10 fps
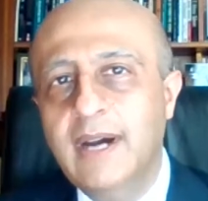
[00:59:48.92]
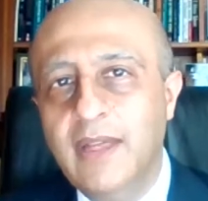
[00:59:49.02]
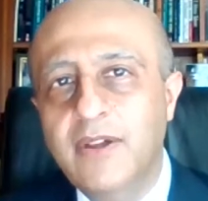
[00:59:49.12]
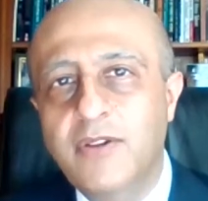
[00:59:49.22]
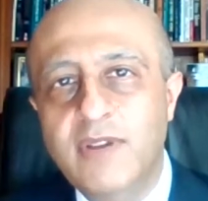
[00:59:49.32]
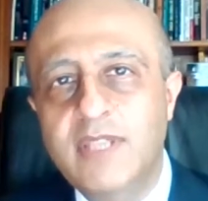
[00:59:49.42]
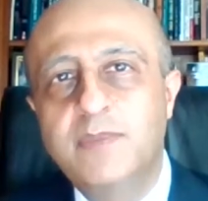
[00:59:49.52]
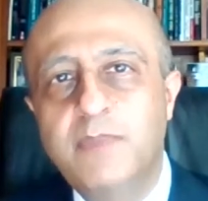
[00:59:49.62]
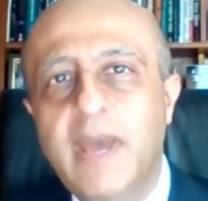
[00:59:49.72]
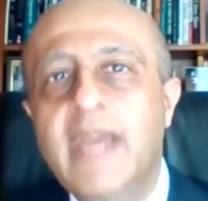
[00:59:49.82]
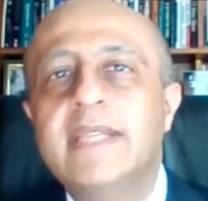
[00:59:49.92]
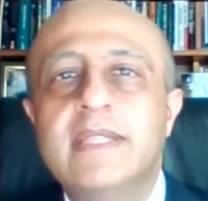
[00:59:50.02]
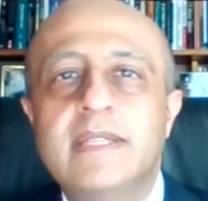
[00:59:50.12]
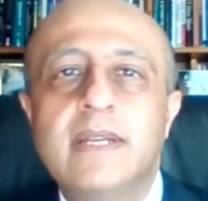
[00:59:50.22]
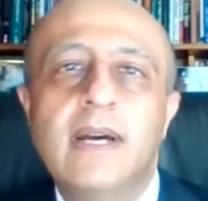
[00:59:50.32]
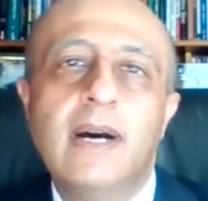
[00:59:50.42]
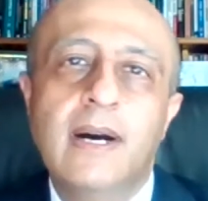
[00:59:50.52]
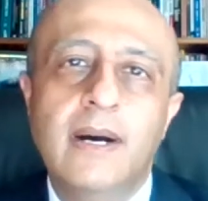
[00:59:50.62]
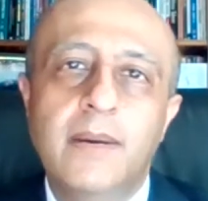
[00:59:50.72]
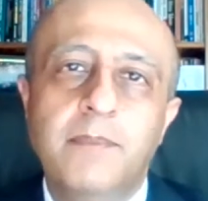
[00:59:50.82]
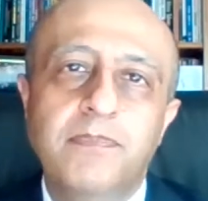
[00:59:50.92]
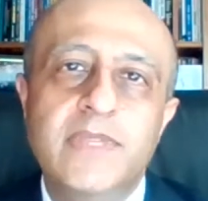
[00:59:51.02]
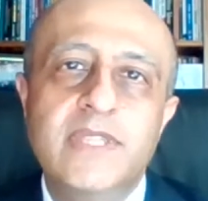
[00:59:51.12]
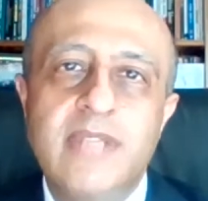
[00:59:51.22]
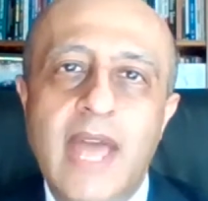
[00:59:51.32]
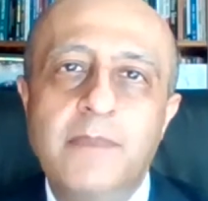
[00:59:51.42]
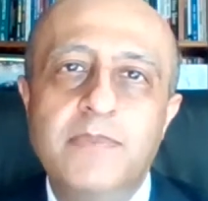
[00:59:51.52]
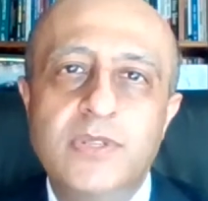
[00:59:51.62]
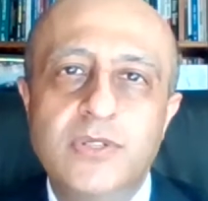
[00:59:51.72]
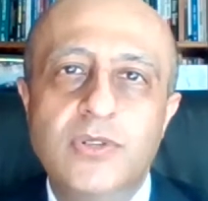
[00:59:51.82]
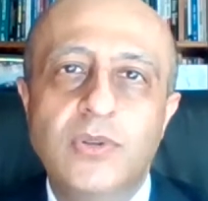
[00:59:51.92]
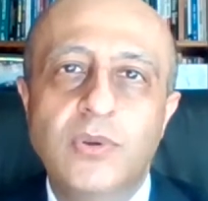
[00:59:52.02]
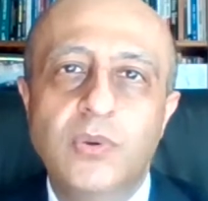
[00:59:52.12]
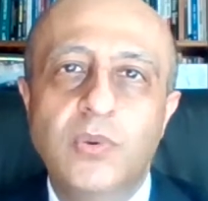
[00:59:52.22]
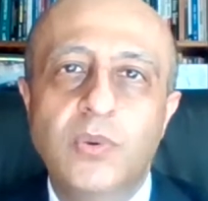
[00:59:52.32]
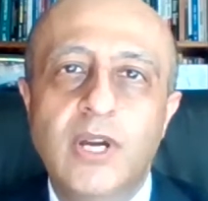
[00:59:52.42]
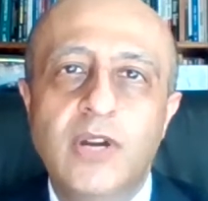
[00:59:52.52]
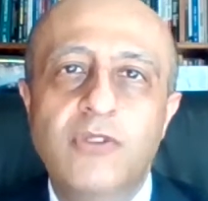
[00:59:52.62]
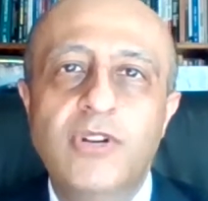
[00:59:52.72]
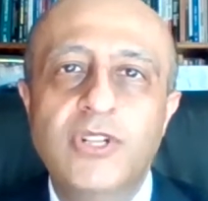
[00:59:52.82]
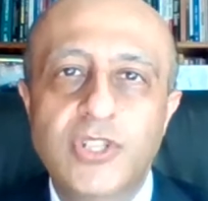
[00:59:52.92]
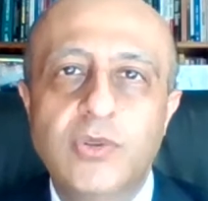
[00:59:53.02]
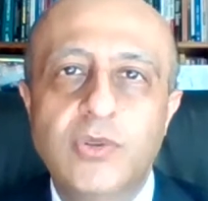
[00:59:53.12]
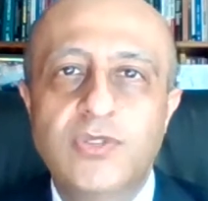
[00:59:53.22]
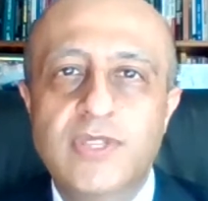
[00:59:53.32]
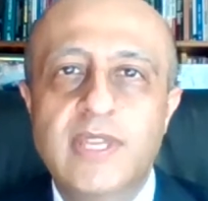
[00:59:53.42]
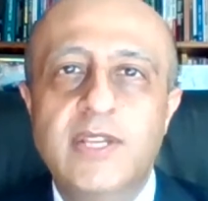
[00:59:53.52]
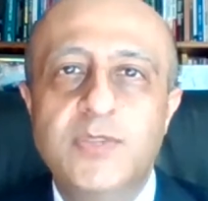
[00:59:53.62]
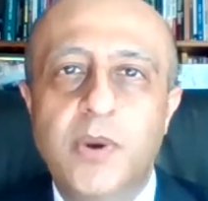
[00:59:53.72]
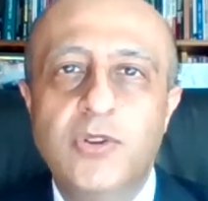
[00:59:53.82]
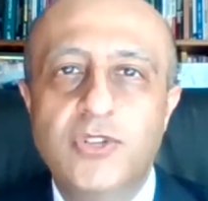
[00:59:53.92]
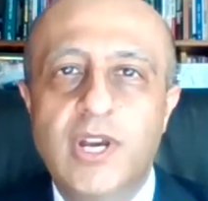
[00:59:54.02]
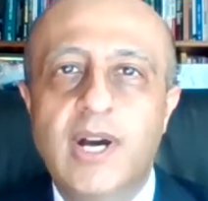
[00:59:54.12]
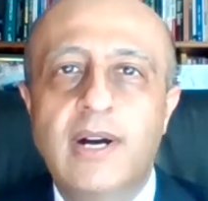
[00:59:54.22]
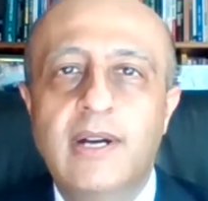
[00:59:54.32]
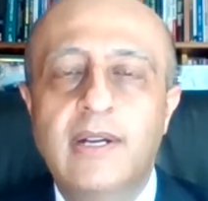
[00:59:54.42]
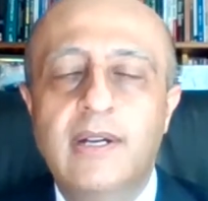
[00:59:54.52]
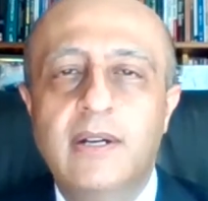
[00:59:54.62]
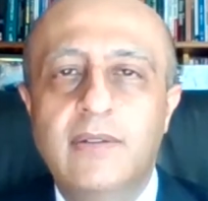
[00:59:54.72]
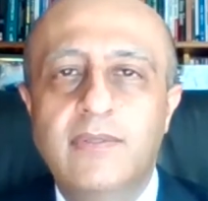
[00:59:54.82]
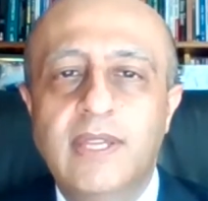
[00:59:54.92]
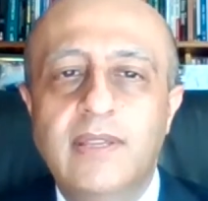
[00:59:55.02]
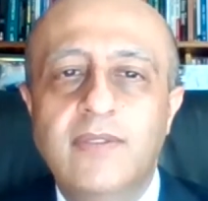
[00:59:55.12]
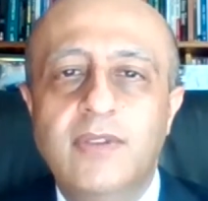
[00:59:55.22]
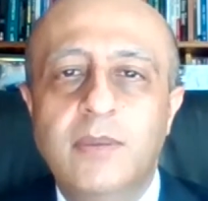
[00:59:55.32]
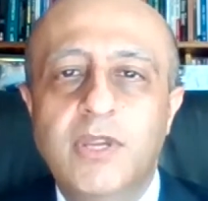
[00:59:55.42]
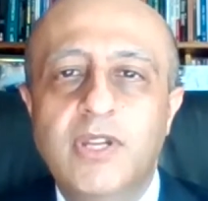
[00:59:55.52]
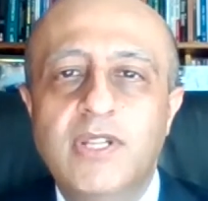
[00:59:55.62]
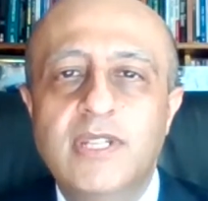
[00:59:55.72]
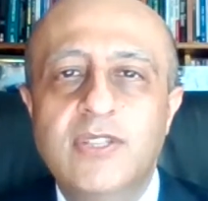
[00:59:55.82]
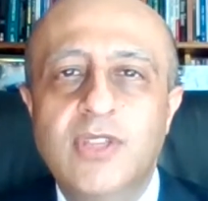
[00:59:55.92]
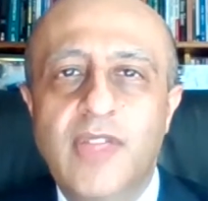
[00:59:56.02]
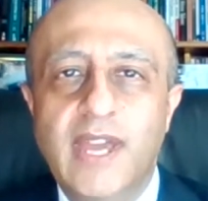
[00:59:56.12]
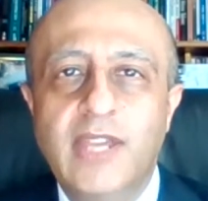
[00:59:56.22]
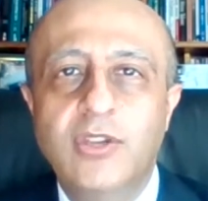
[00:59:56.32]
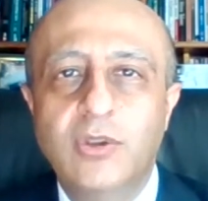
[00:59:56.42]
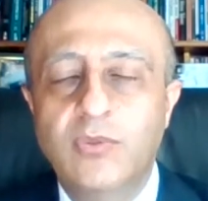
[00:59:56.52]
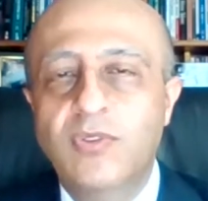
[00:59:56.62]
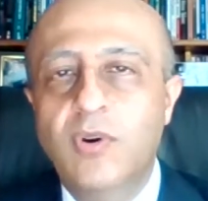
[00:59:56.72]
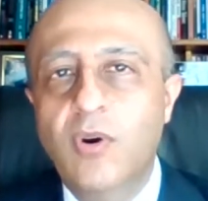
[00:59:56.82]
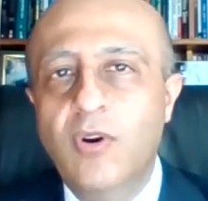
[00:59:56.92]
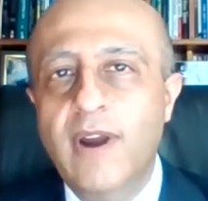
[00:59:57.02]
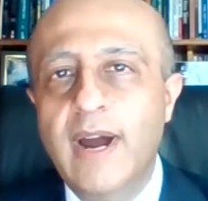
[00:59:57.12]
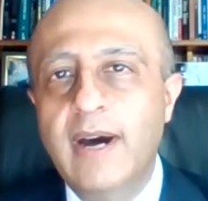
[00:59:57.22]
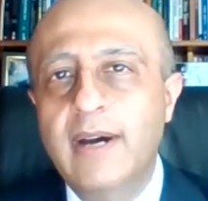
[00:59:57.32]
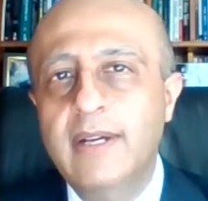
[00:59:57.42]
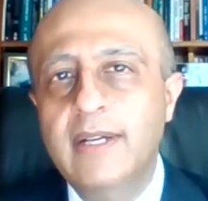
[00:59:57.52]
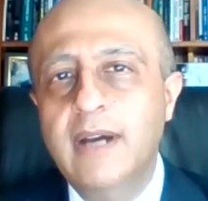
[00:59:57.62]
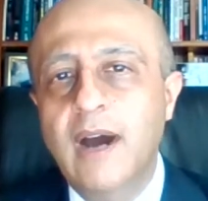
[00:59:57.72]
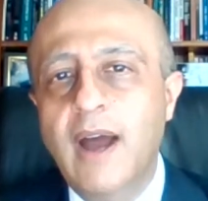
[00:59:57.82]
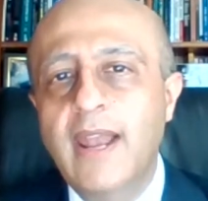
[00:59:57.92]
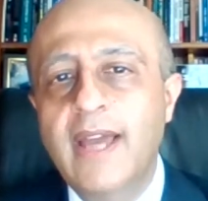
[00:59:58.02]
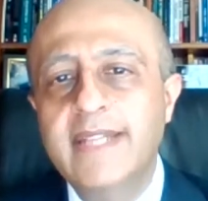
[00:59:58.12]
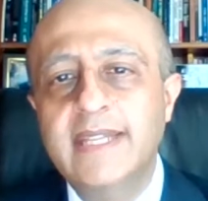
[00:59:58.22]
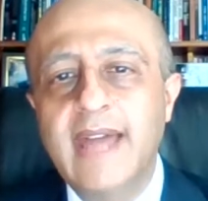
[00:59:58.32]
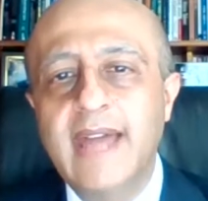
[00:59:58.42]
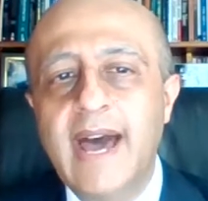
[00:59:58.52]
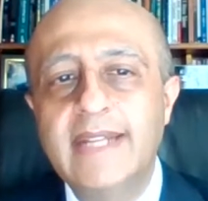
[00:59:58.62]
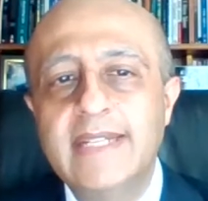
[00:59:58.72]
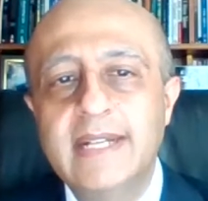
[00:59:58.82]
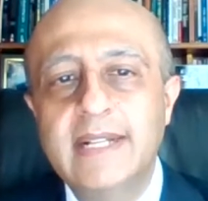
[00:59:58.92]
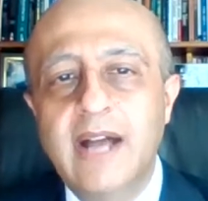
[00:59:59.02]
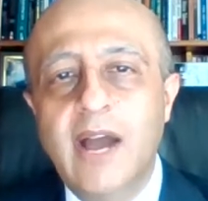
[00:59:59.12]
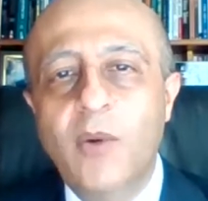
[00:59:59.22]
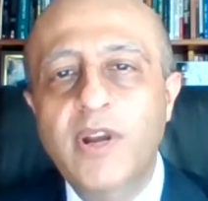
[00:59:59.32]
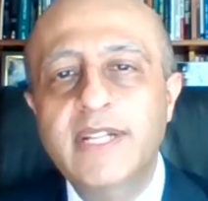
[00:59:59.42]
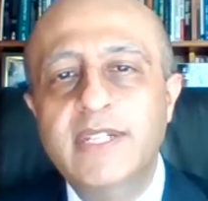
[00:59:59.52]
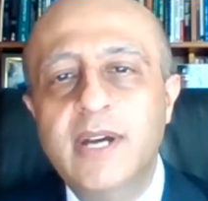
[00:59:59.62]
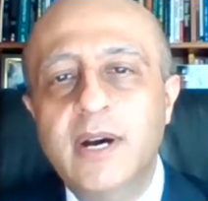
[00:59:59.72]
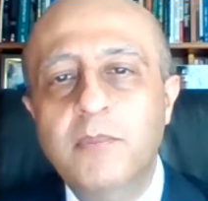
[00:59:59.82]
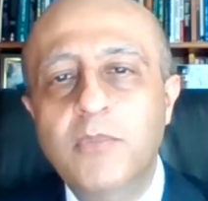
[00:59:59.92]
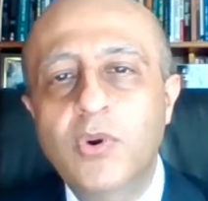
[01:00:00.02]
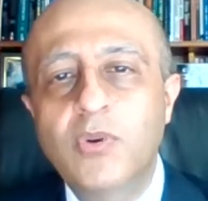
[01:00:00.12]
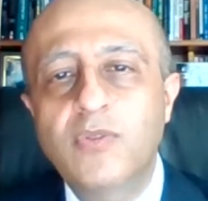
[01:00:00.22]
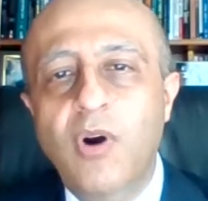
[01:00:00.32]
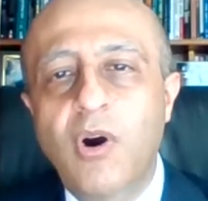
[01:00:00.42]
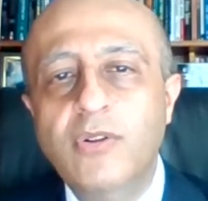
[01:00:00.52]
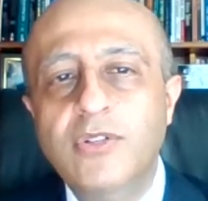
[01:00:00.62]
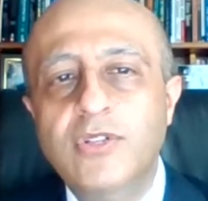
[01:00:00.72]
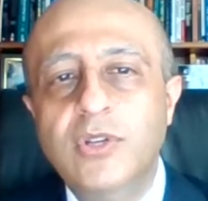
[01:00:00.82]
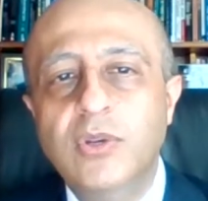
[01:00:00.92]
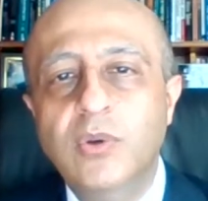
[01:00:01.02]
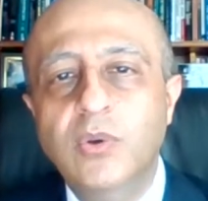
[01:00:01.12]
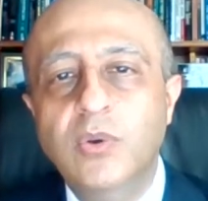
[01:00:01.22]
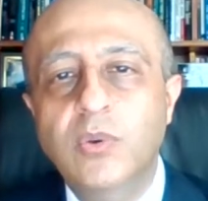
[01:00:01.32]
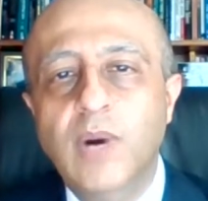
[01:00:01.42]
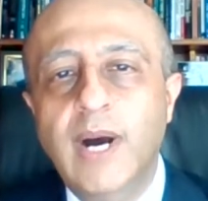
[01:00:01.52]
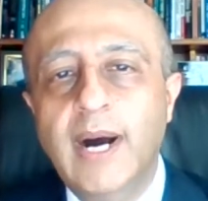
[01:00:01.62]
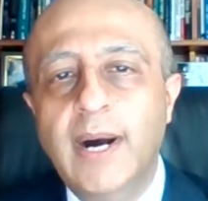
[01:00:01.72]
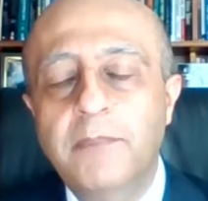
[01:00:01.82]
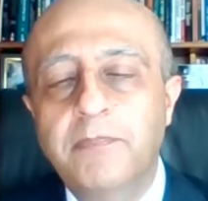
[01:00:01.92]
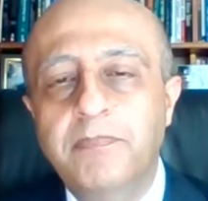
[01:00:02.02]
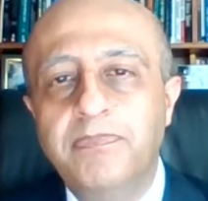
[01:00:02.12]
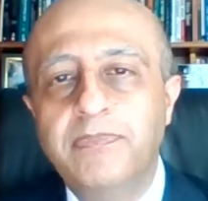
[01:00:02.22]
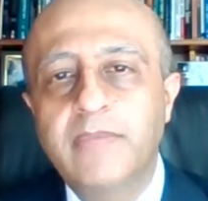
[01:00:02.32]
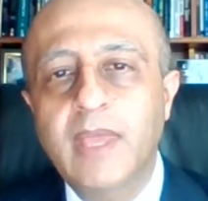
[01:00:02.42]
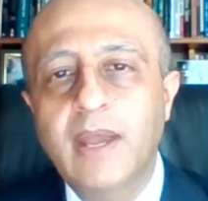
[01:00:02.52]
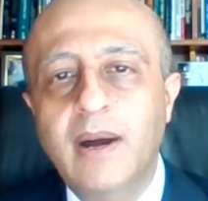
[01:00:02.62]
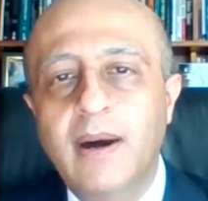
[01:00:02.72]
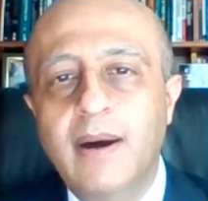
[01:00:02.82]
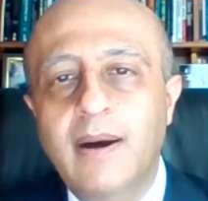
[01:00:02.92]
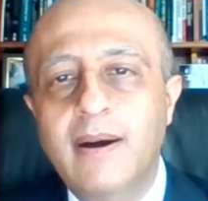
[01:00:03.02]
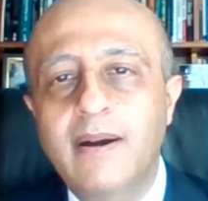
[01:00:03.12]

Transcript: other risk based um, steps to reduce the exposure of these communities. So, thank you for. Uh, highlighting that. I wanted to move on to um, uh,